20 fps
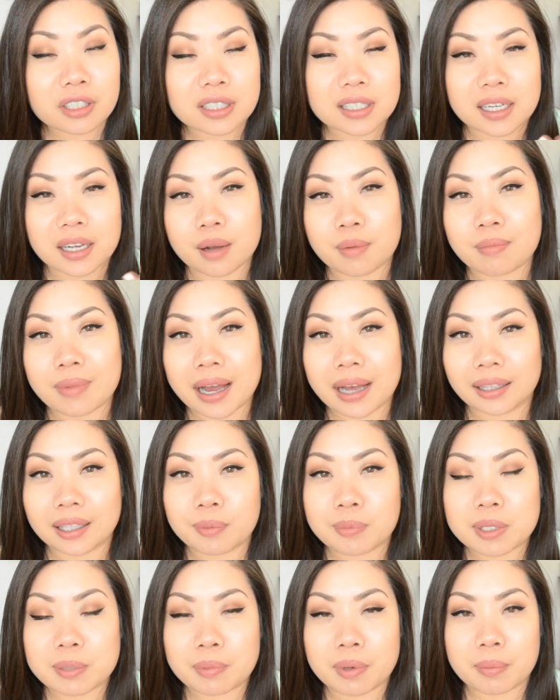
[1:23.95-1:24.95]
It's like a My
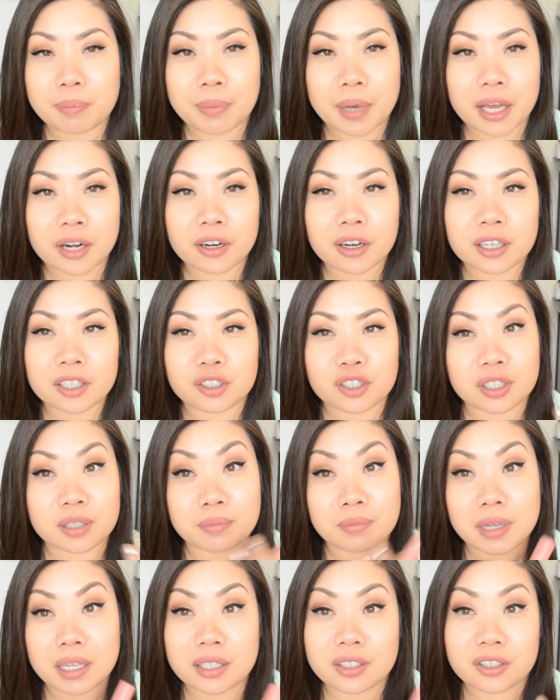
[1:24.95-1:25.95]
Lips But Better. It just
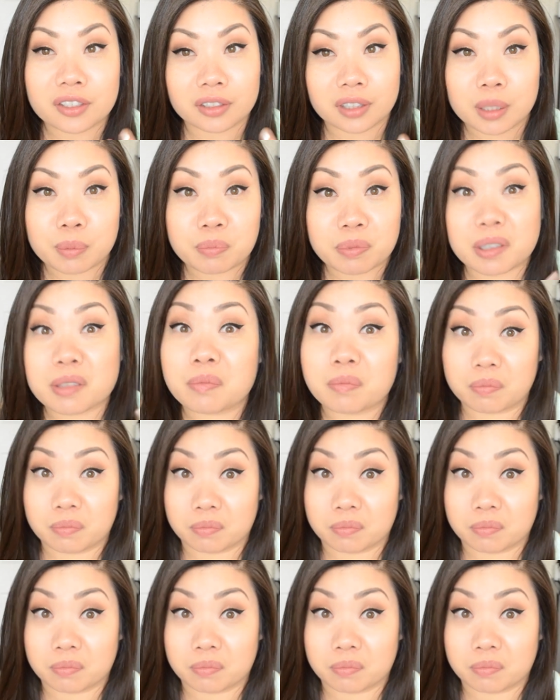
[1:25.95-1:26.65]
makes your lips